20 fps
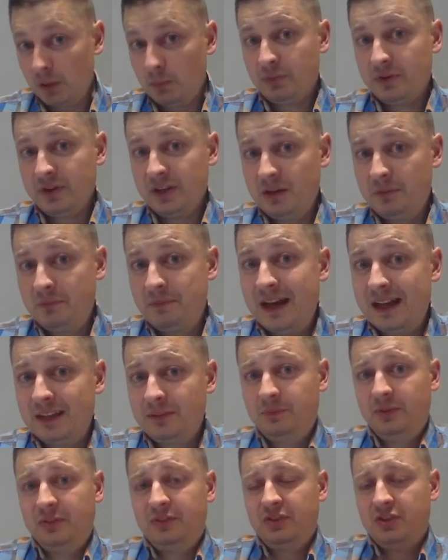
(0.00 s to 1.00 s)
pretty
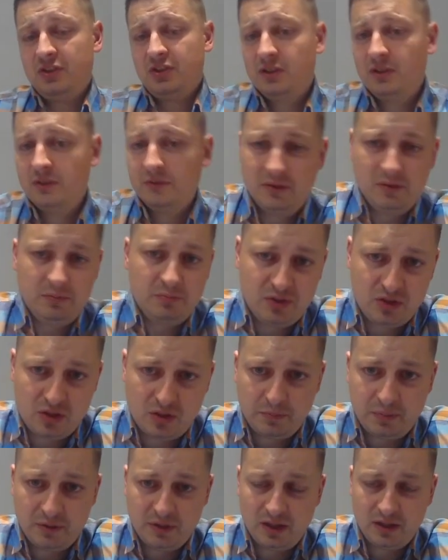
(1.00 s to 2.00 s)
bad position of the
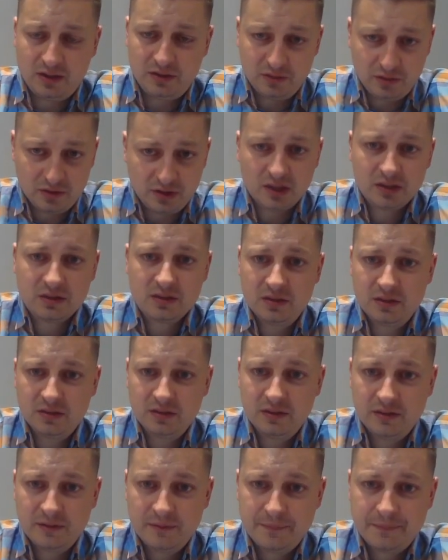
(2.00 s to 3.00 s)
bishop on a2. Not good.